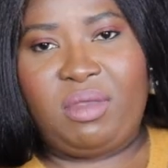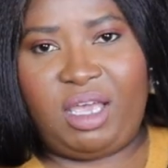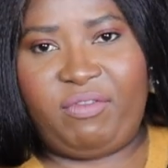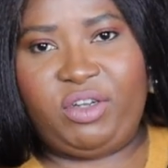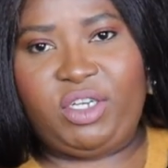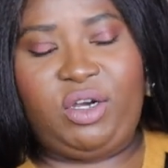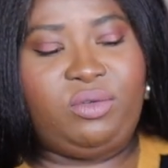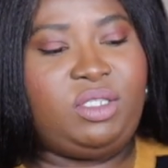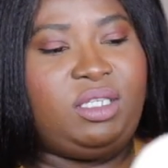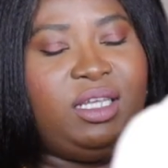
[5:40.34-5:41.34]
if you
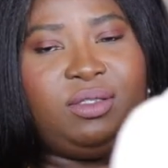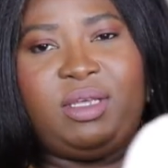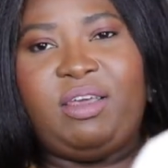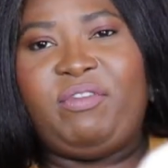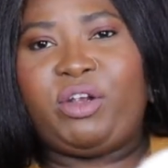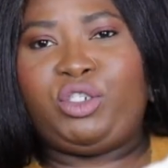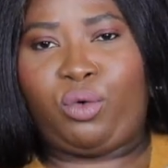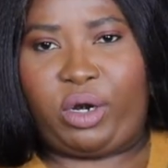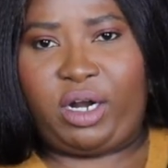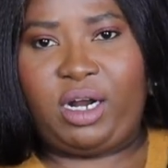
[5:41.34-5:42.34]
don't this if you're
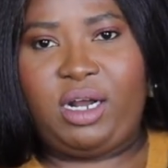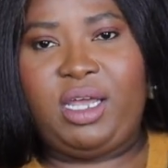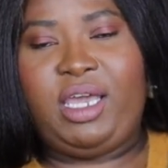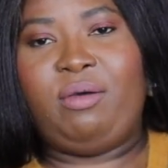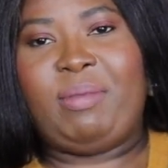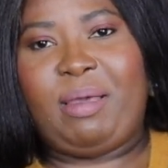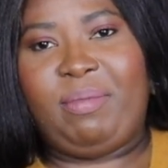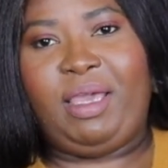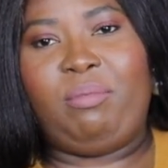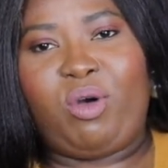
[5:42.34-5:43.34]
shorter it might
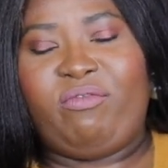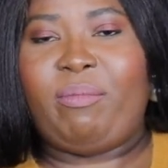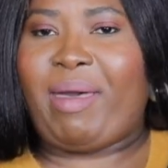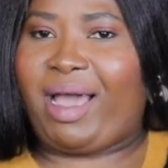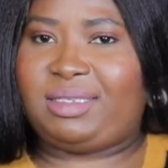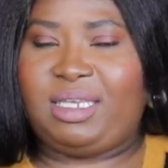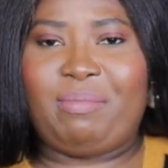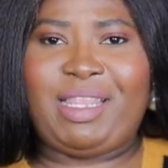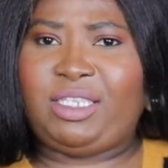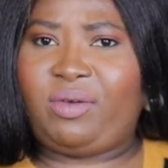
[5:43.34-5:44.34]
be more of a maxi
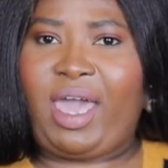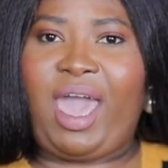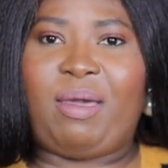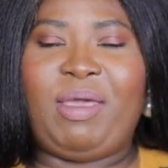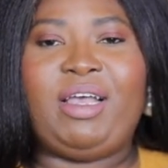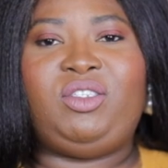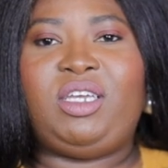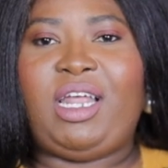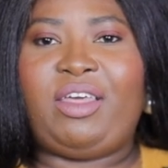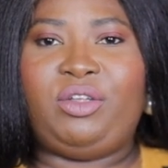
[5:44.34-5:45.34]
but that's okay because you
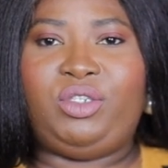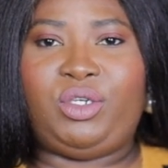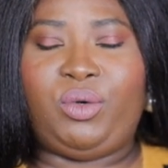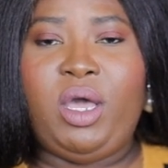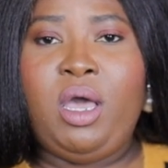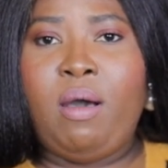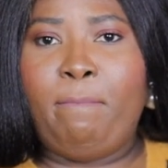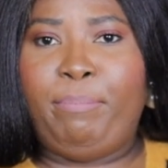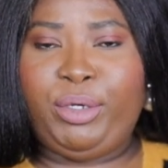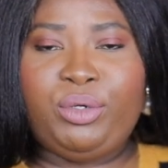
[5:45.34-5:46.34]
can either do
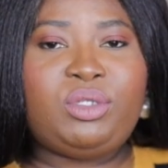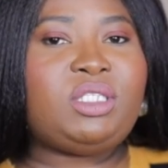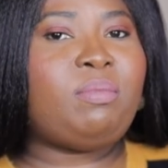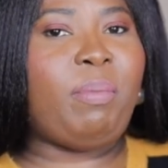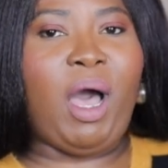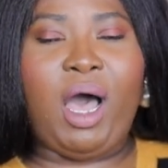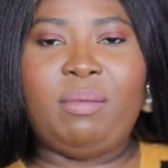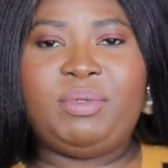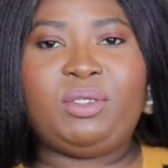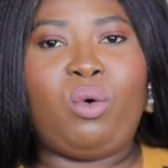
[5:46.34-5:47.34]
boots
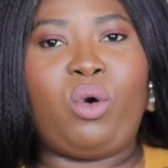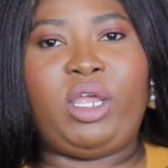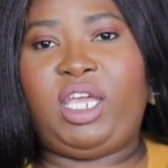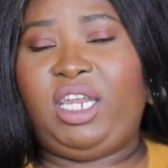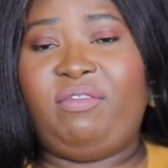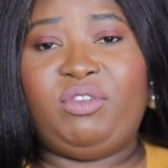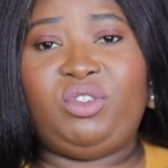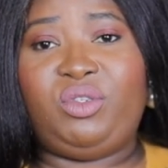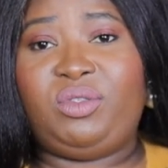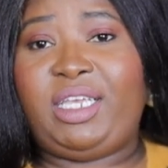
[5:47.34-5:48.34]
pumps or you can even
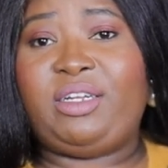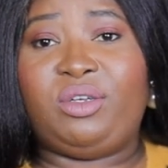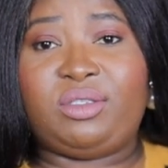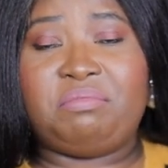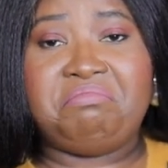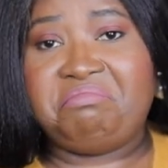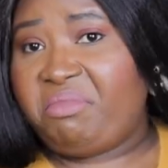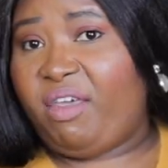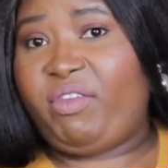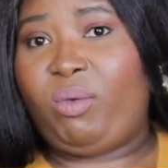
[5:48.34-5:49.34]
do sandals
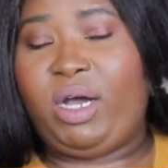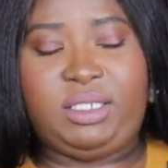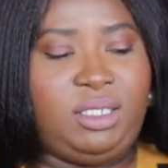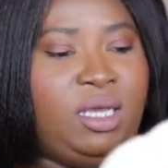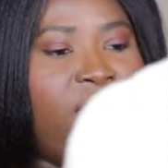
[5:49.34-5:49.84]
if you want